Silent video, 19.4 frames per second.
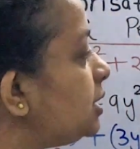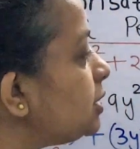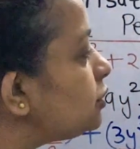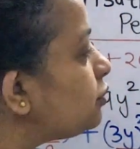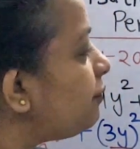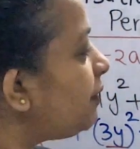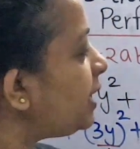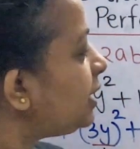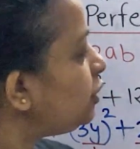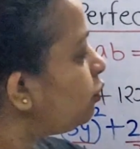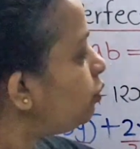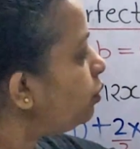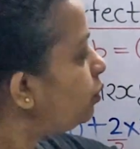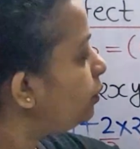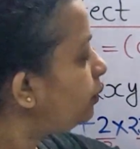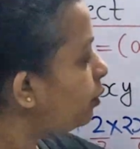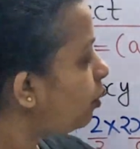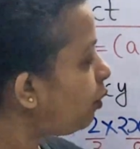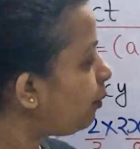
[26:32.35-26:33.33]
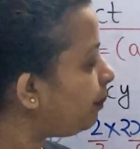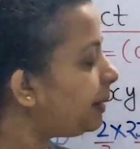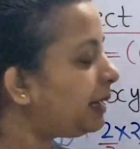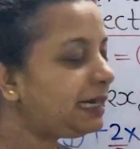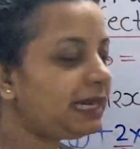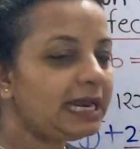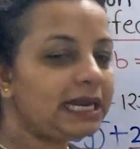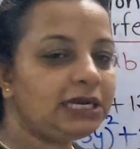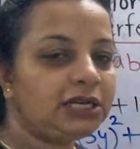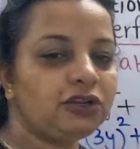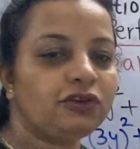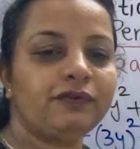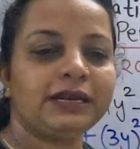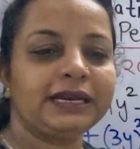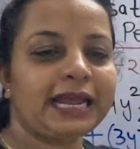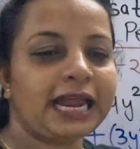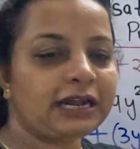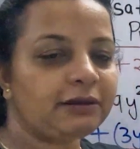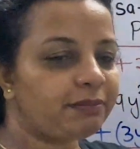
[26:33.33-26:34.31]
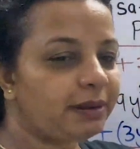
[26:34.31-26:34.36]
So when you open it, you
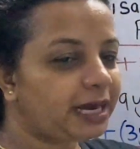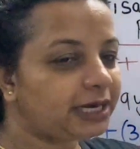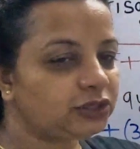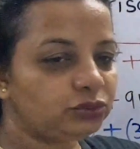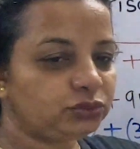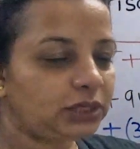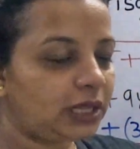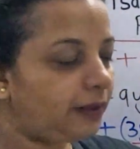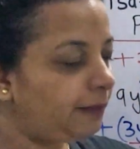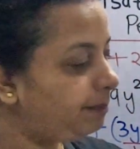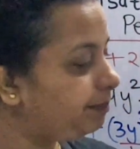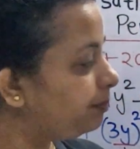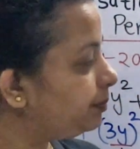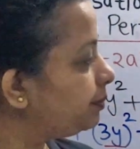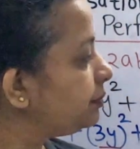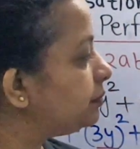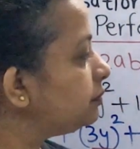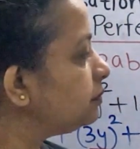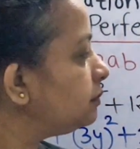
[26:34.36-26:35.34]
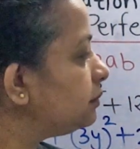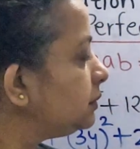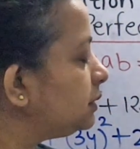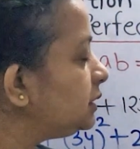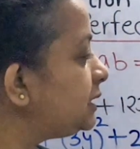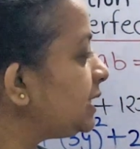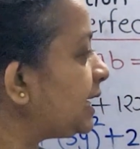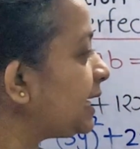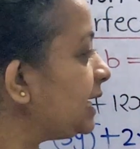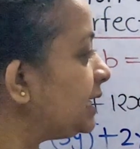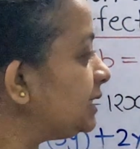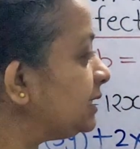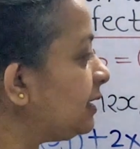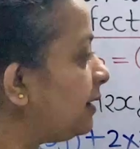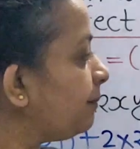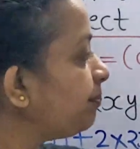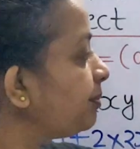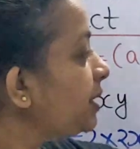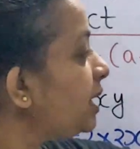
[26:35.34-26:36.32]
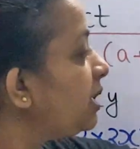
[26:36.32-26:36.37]
will get back to the second
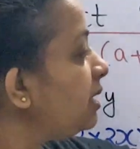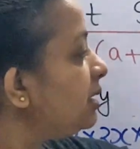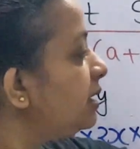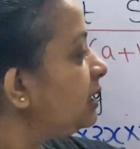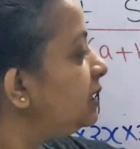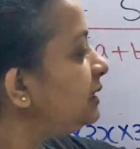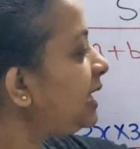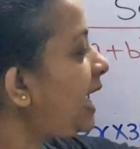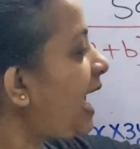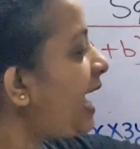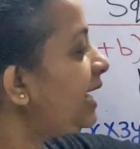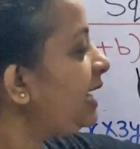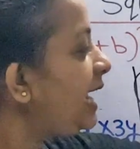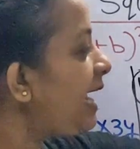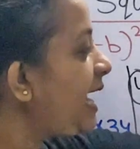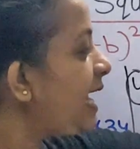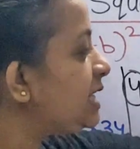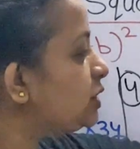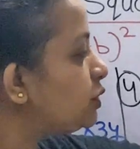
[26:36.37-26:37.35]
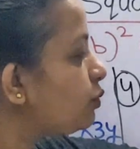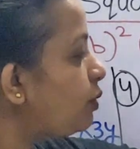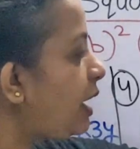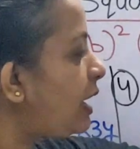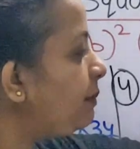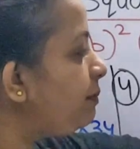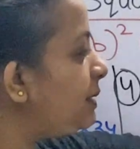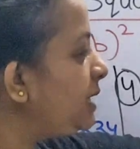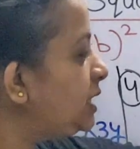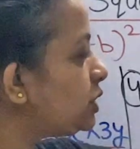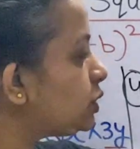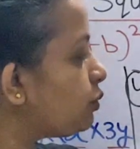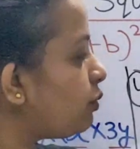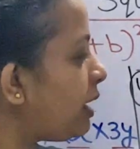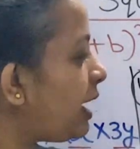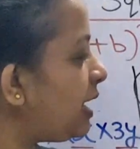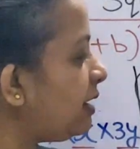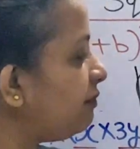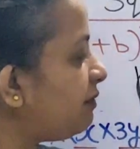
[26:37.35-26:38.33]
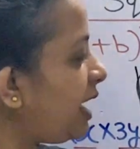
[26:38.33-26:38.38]
term. 10a square b
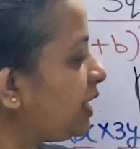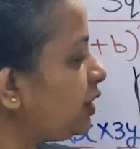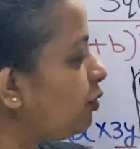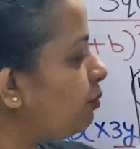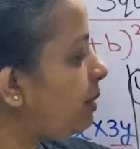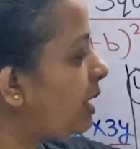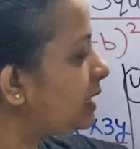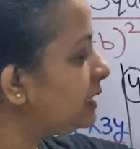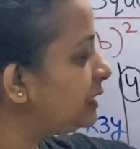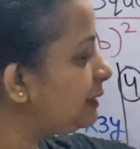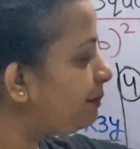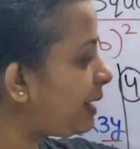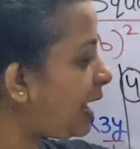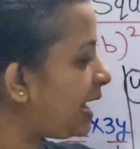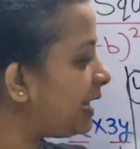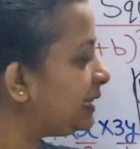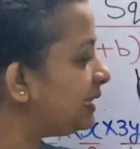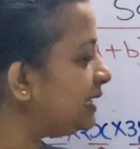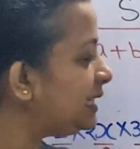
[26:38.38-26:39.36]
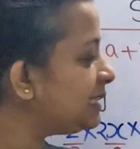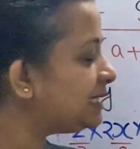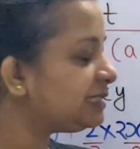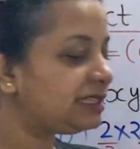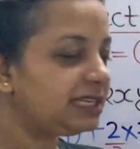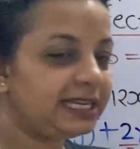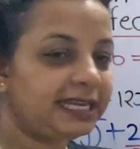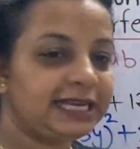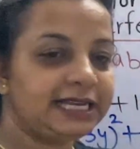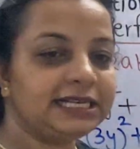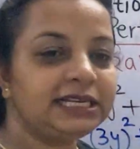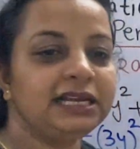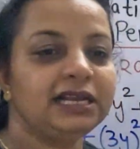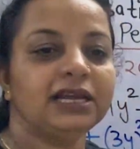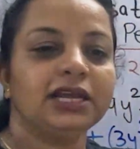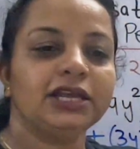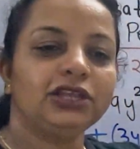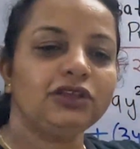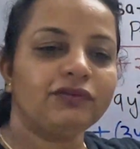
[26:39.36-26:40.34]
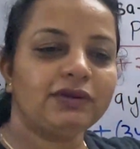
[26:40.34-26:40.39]
square, when you multiply these three,
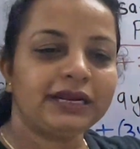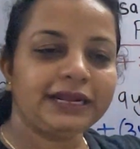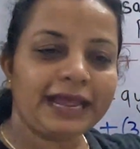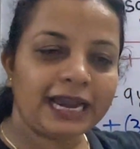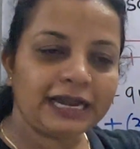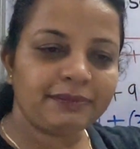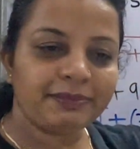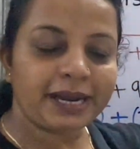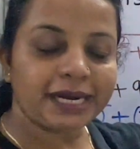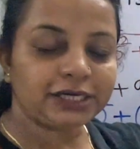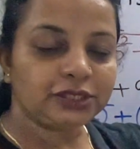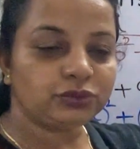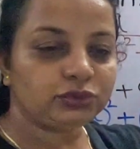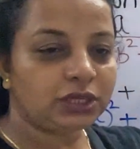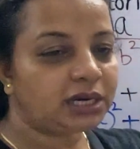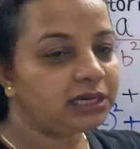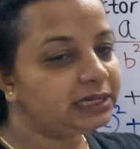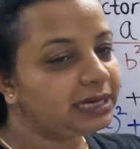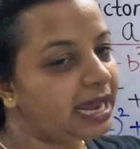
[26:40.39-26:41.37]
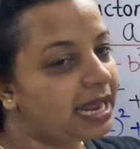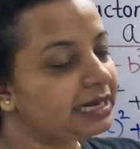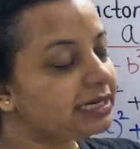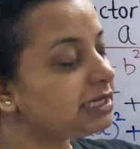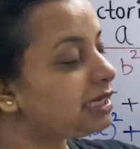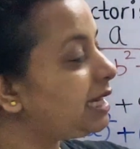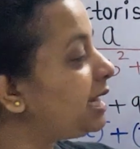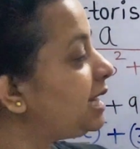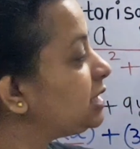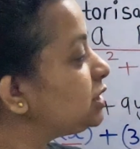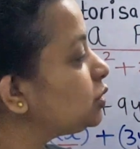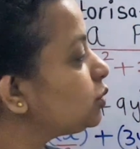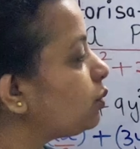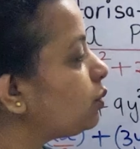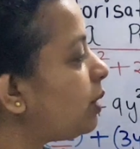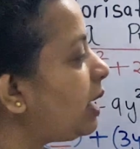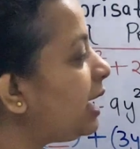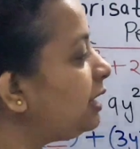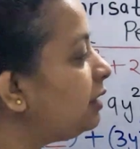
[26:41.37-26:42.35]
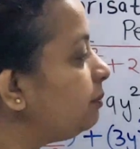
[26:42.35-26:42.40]
you will get back to the 10a
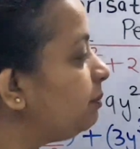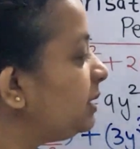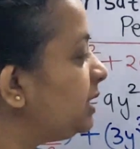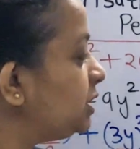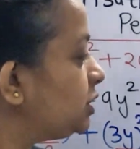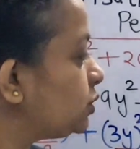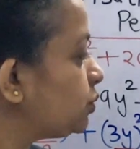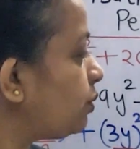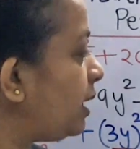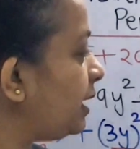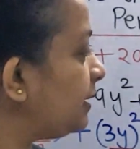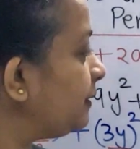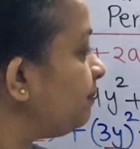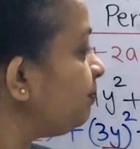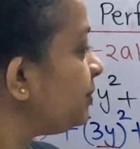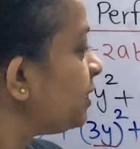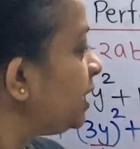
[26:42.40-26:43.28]
square b square.